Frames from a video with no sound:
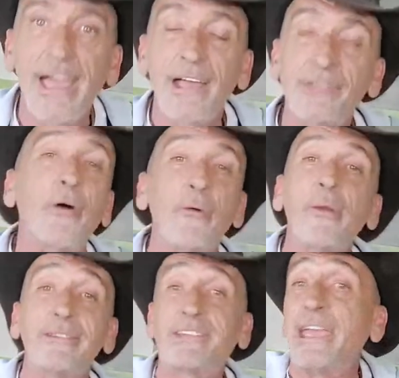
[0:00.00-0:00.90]
So I'm going
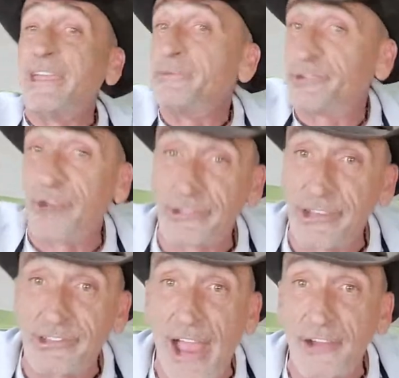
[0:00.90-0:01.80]
to say he was just
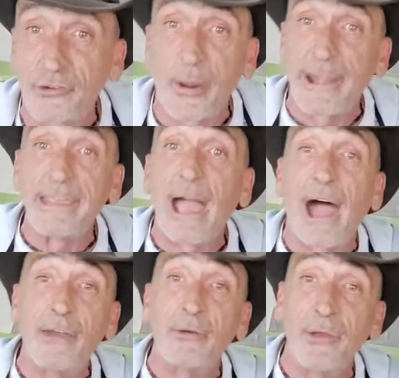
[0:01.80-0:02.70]
exaggerating.
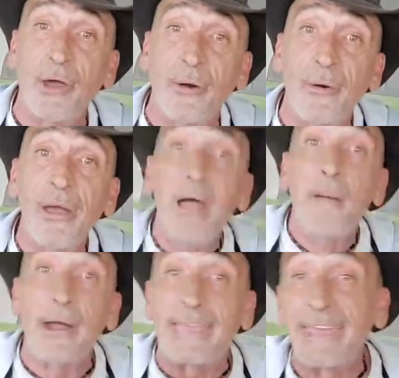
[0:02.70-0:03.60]
I don't know.
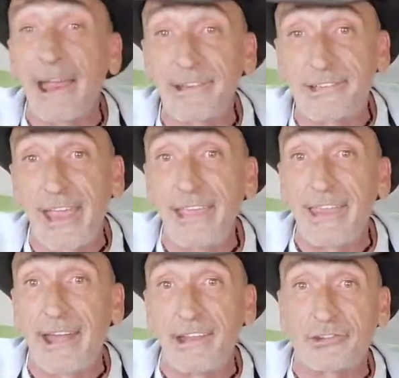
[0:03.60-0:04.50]
But can I say
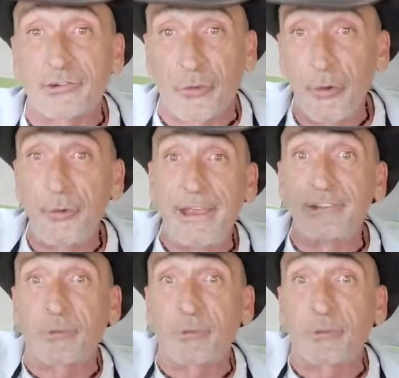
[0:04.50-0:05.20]
that it screwed his